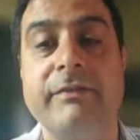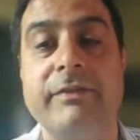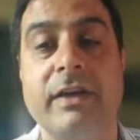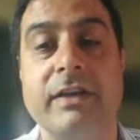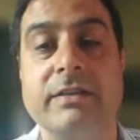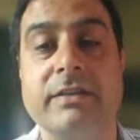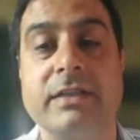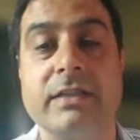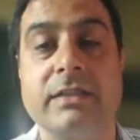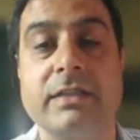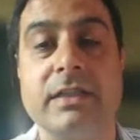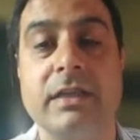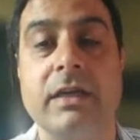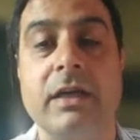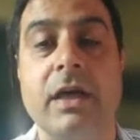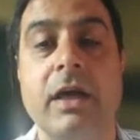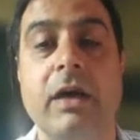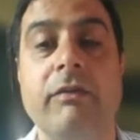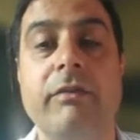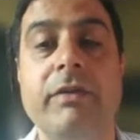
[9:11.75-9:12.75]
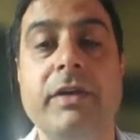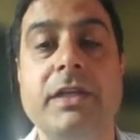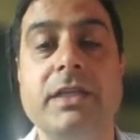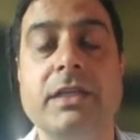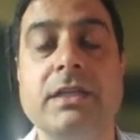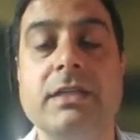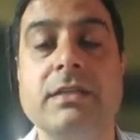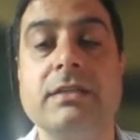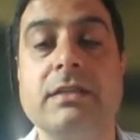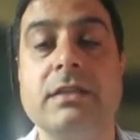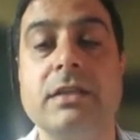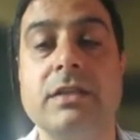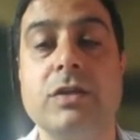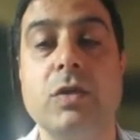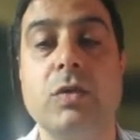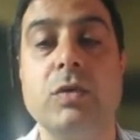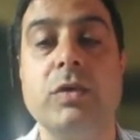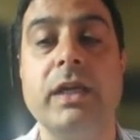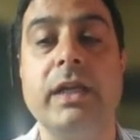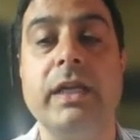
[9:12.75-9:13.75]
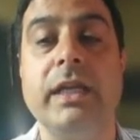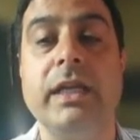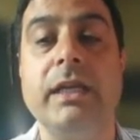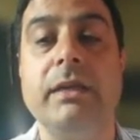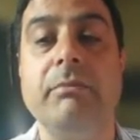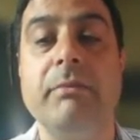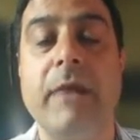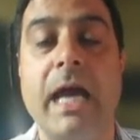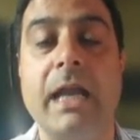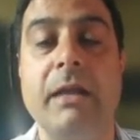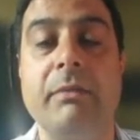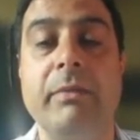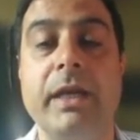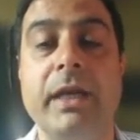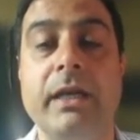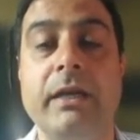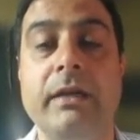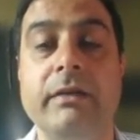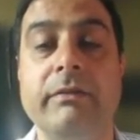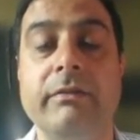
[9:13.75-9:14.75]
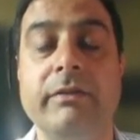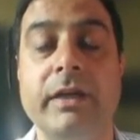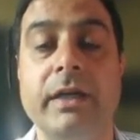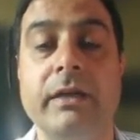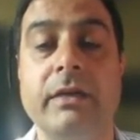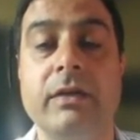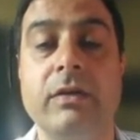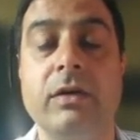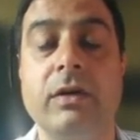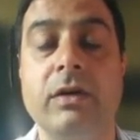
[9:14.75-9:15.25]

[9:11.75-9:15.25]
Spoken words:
infrastructure, which is totally man-made, where